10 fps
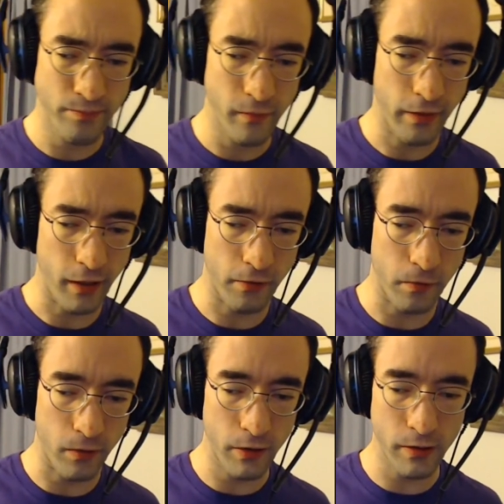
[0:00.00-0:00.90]
Thanks for
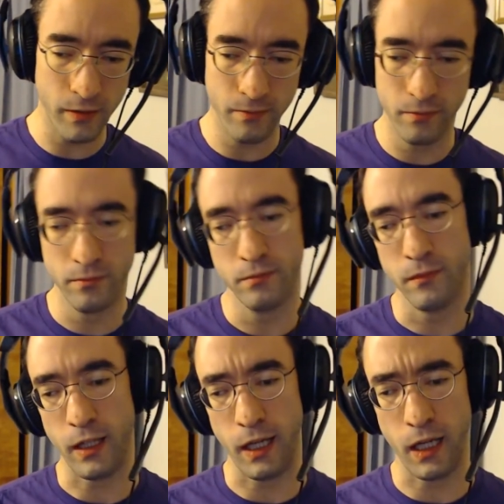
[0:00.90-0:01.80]
watching,
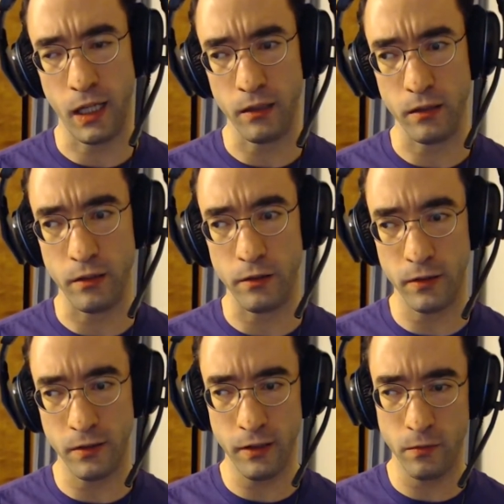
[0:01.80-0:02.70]
and
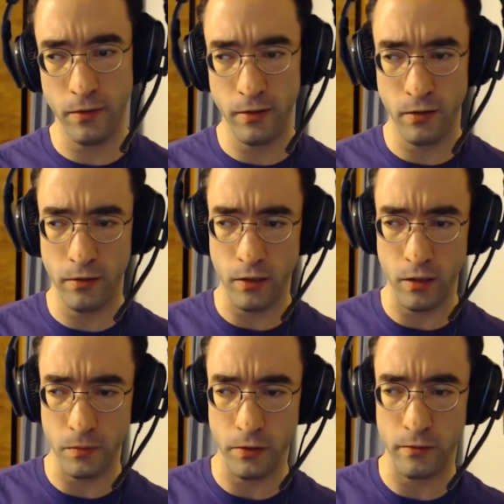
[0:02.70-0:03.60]
good luck with your own
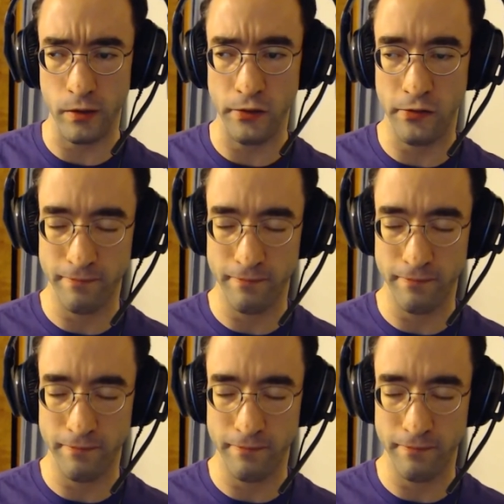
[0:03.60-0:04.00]
hard mode runs.